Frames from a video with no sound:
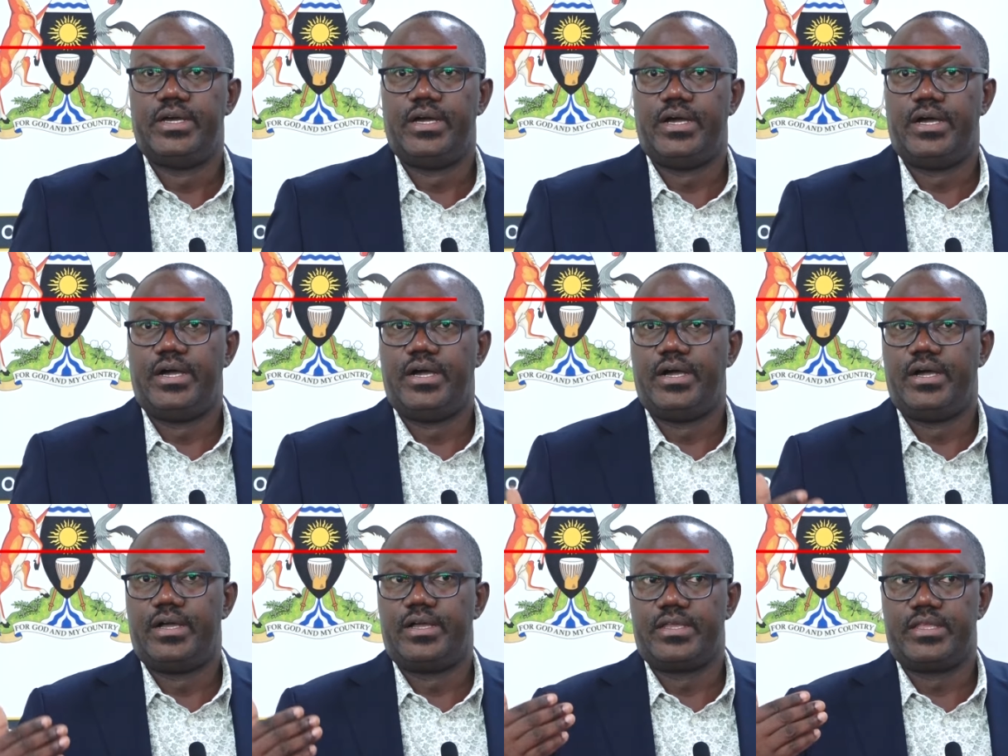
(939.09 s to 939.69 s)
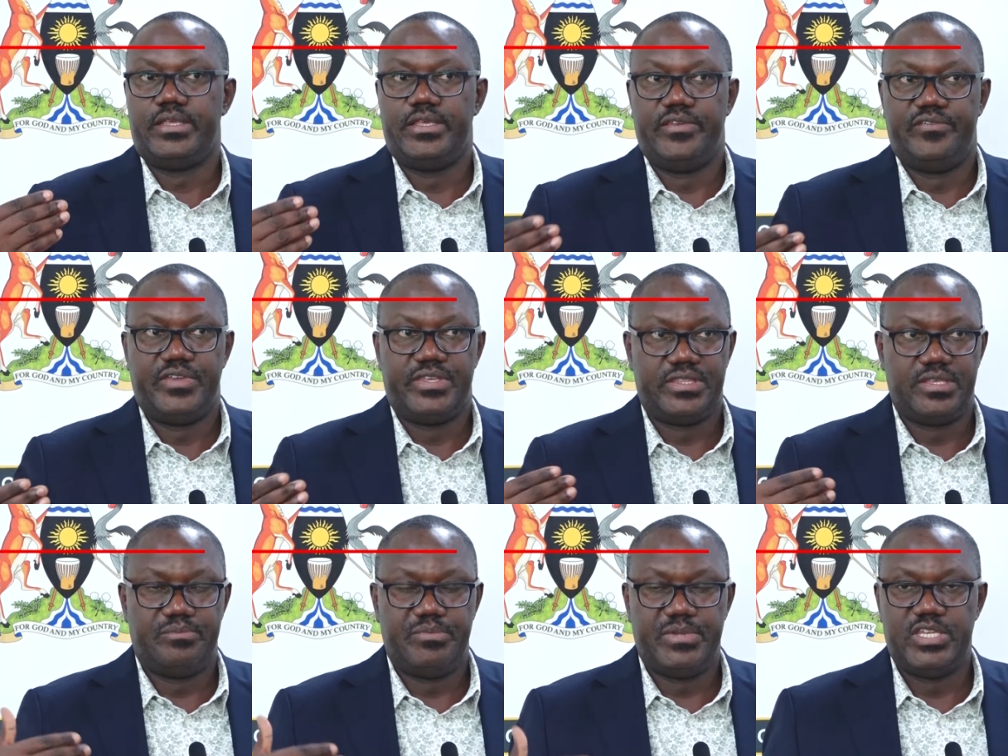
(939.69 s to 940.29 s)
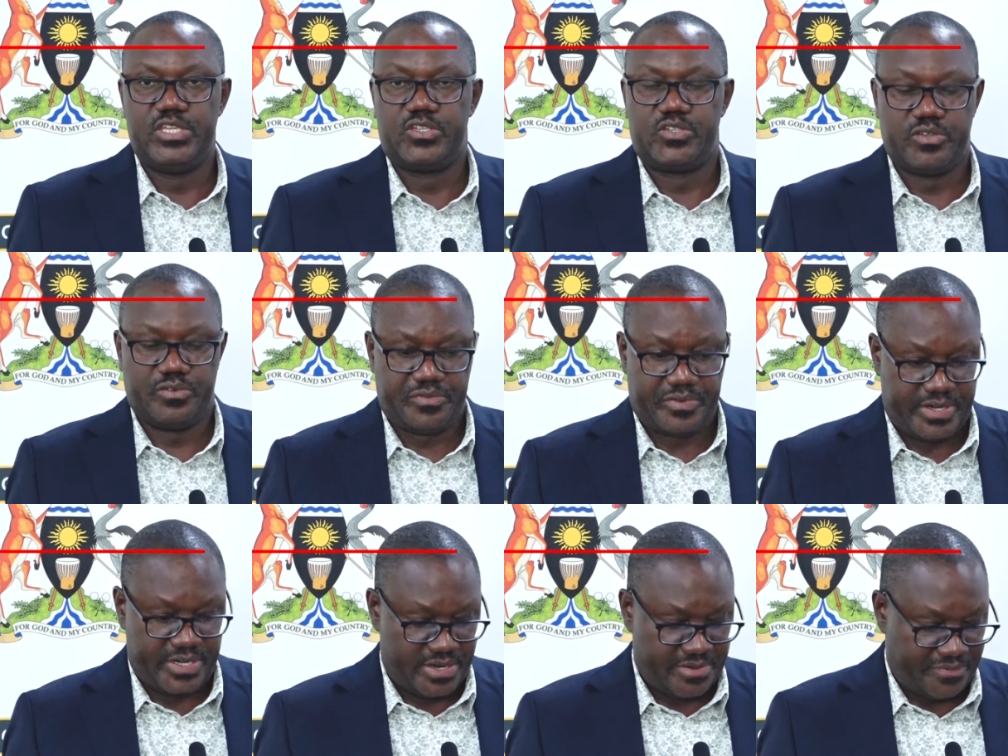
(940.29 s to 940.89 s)
uh, giving the Ministry of
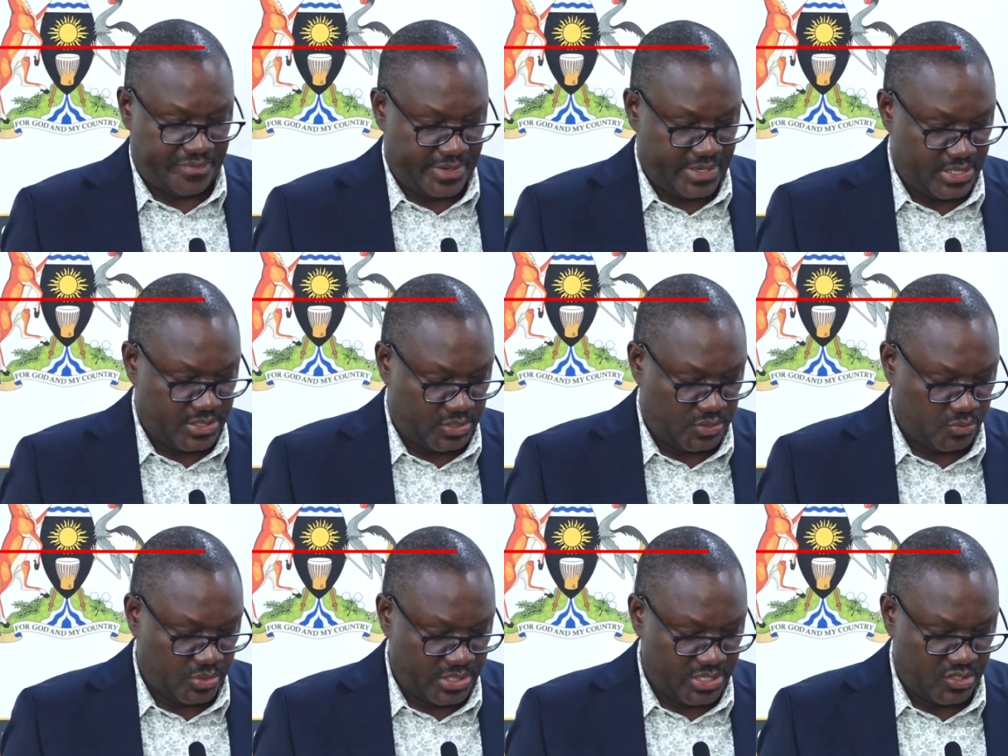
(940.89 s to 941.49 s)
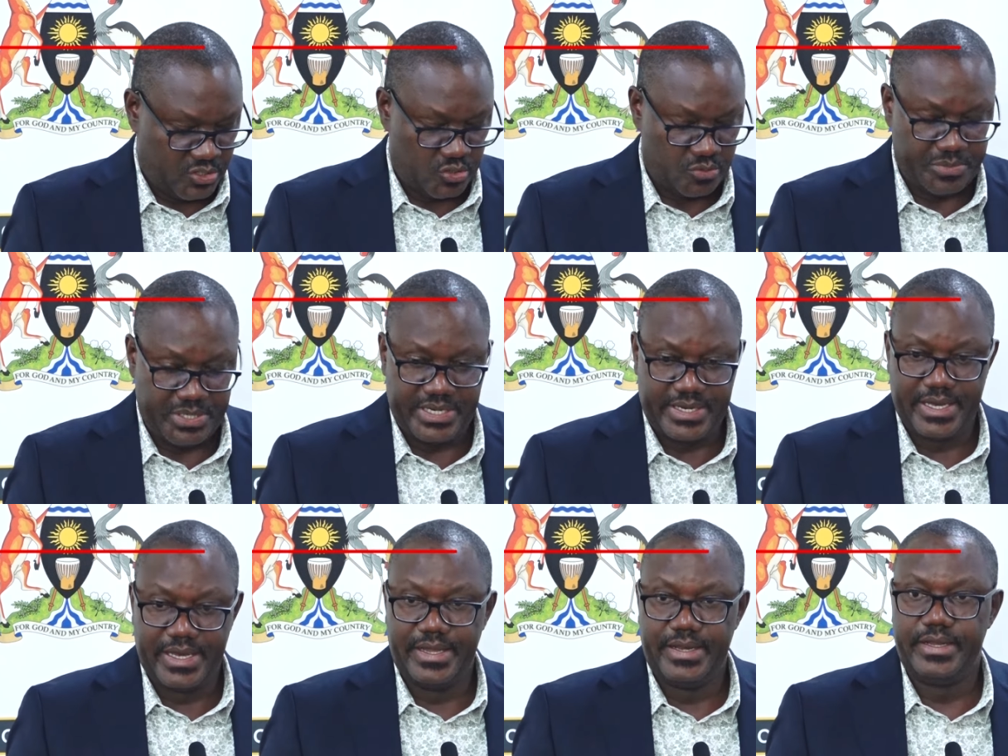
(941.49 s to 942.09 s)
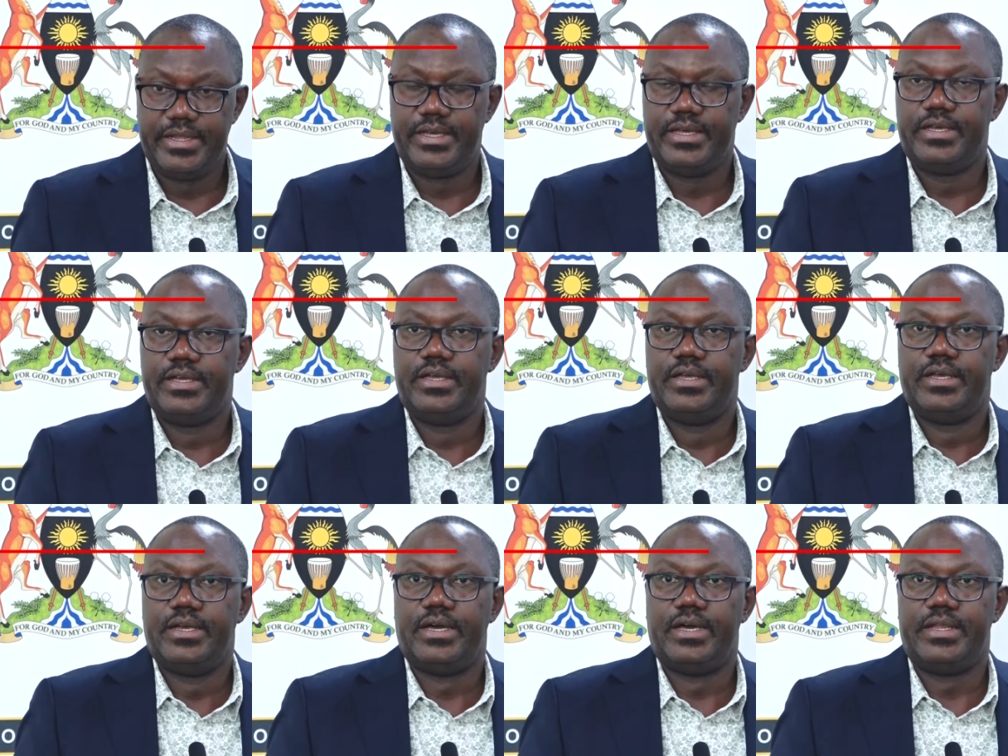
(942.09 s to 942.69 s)
Foreign Affairs what needs to be done,
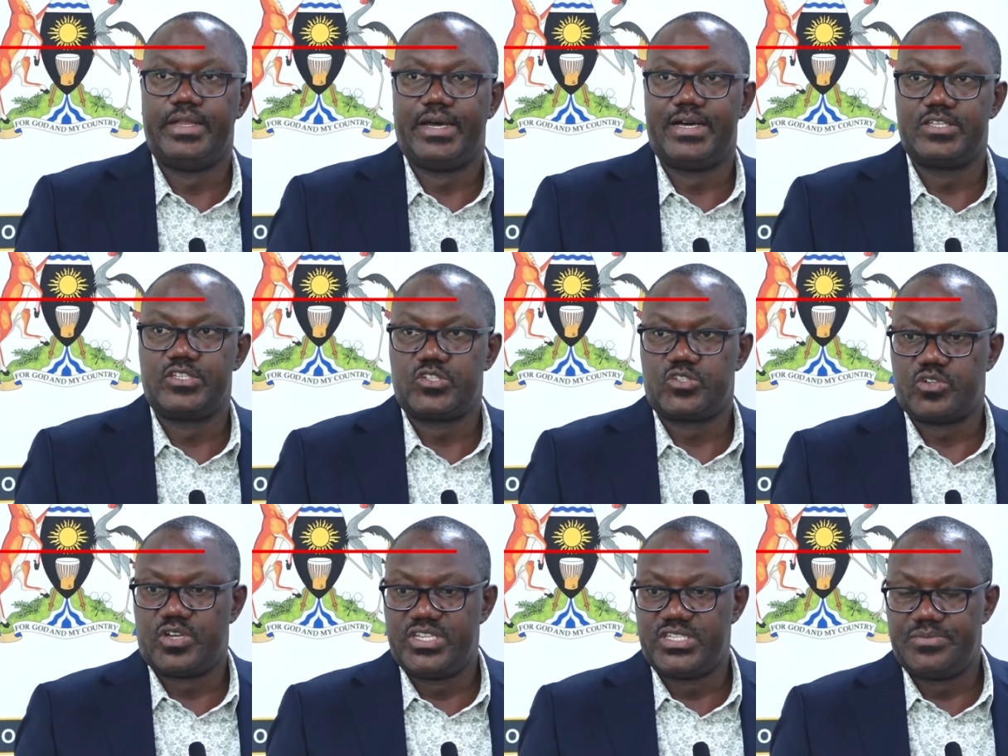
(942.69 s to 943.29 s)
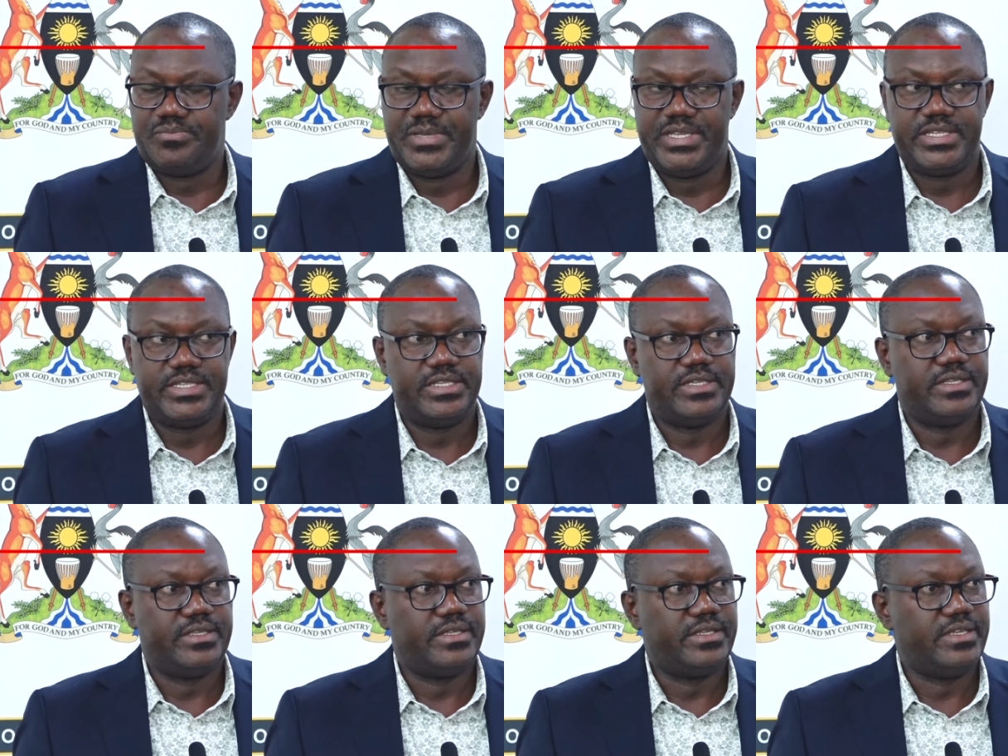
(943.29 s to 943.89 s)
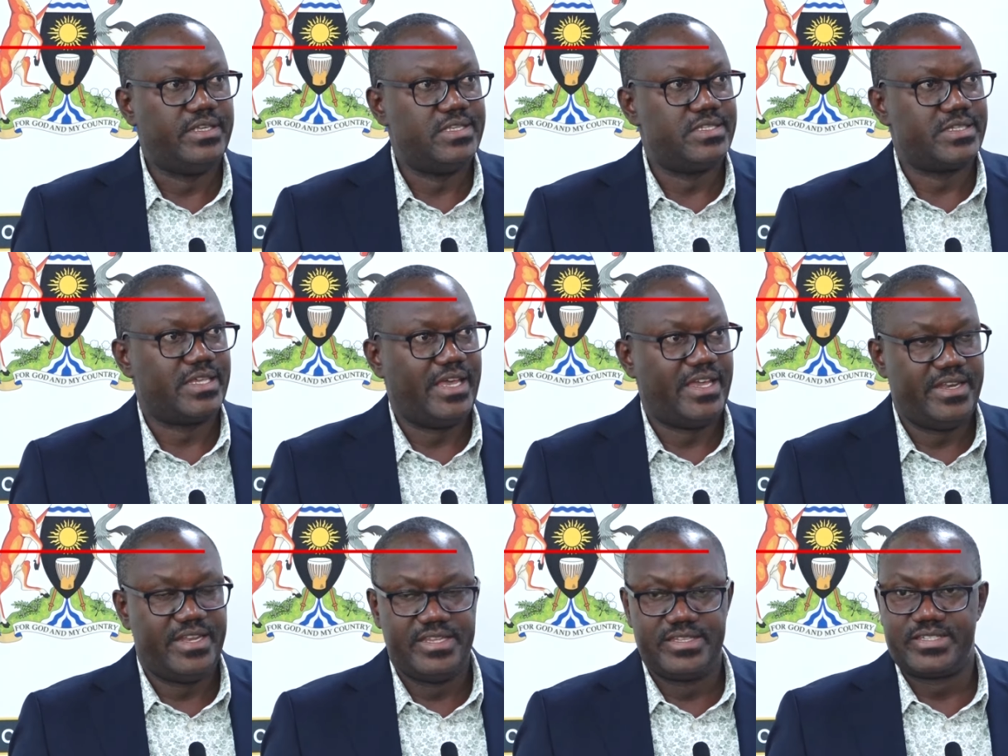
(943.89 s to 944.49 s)
and us transmitting his
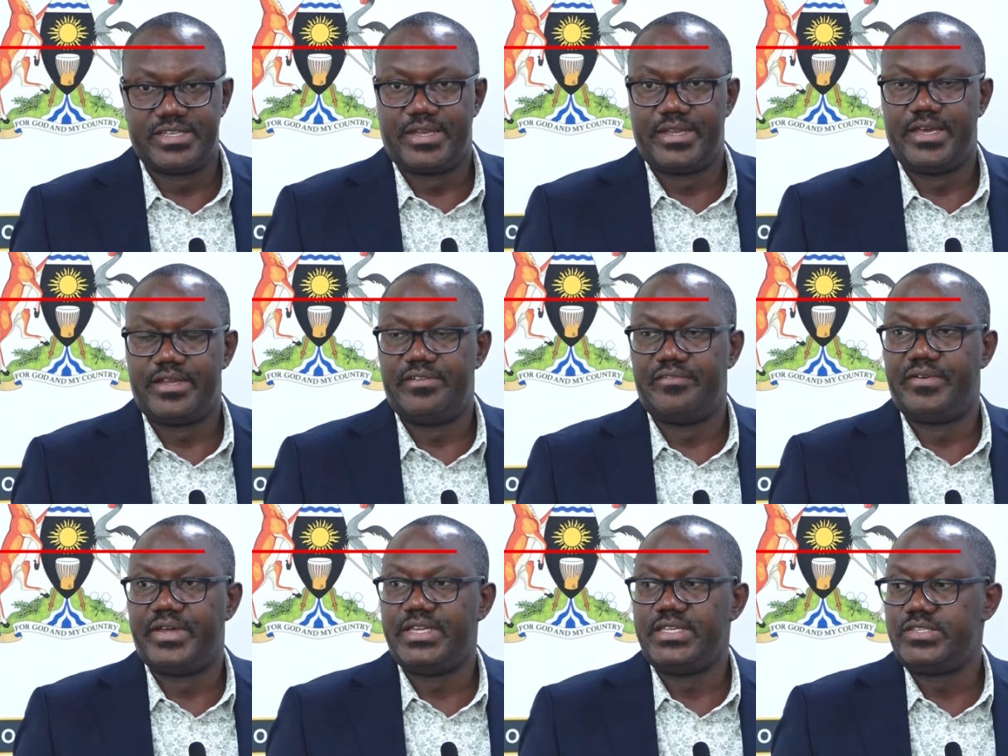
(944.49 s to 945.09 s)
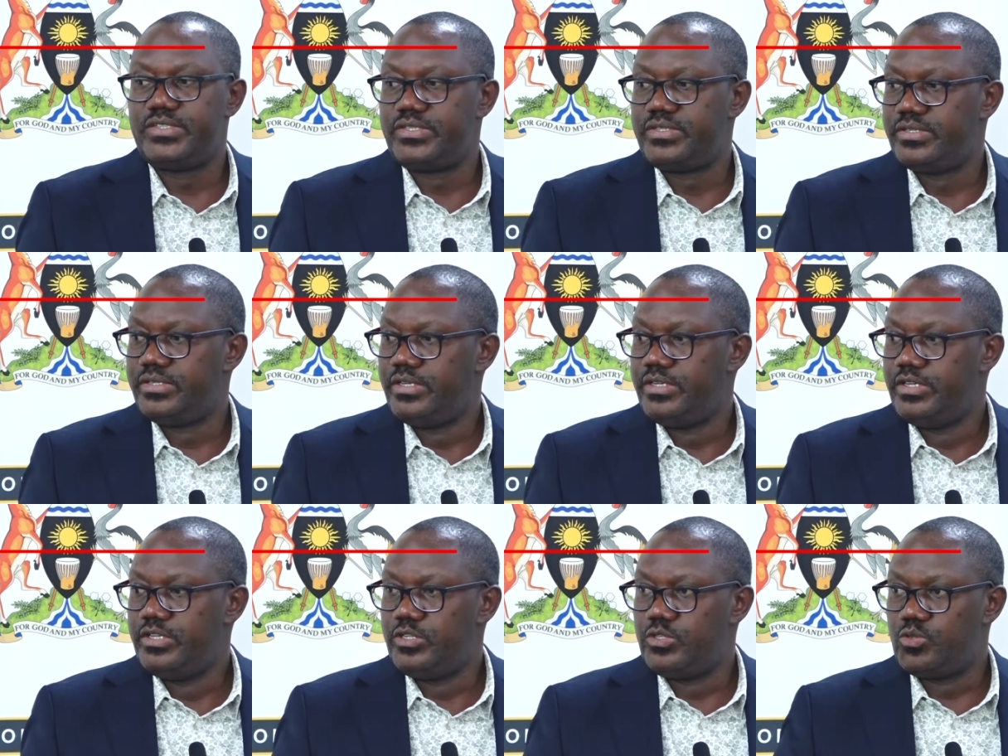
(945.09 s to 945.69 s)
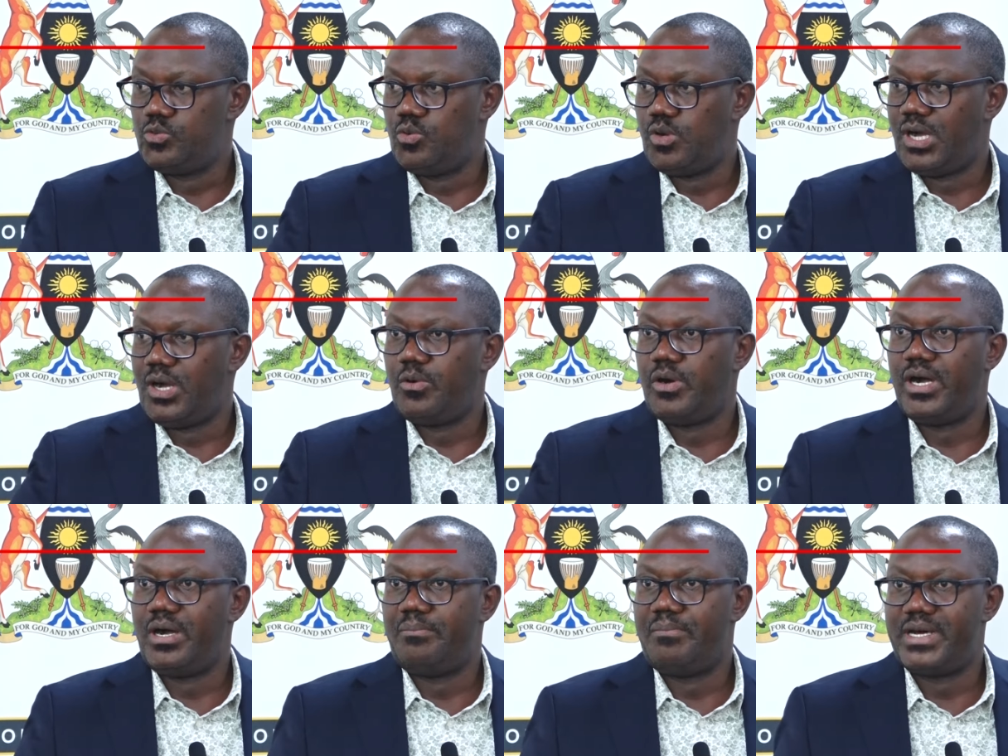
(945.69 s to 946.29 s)
guidance and advice to
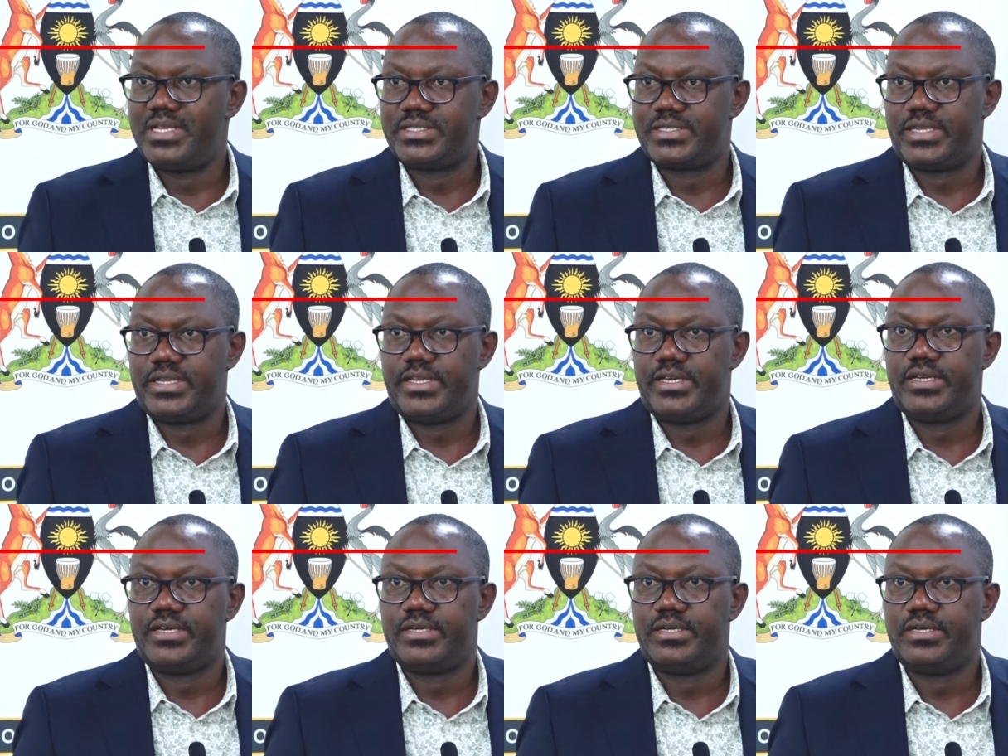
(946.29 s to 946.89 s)
our ambassador.